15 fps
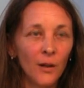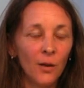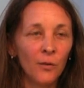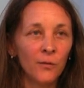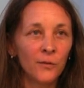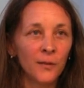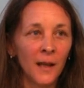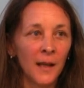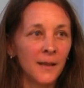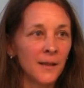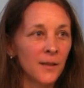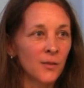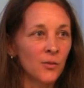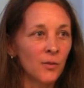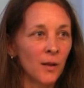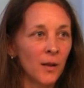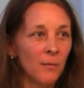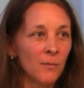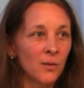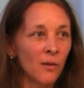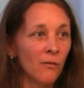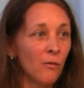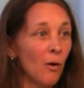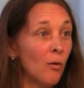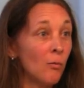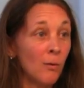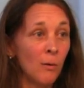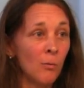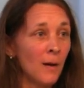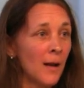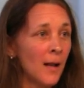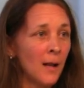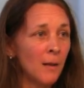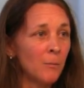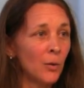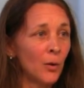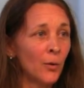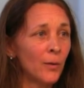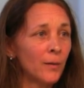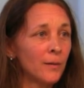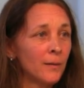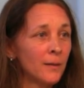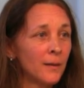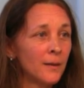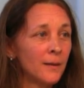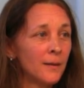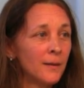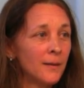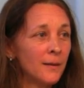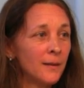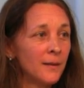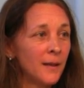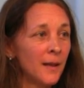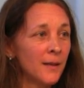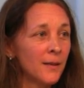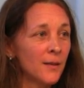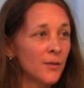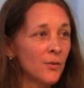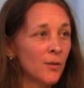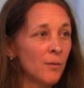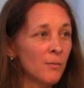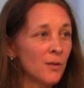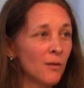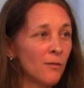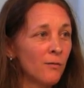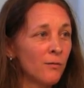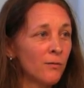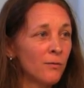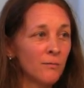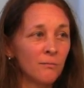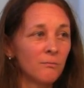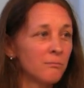of data streams, of overwhelm, or data streams of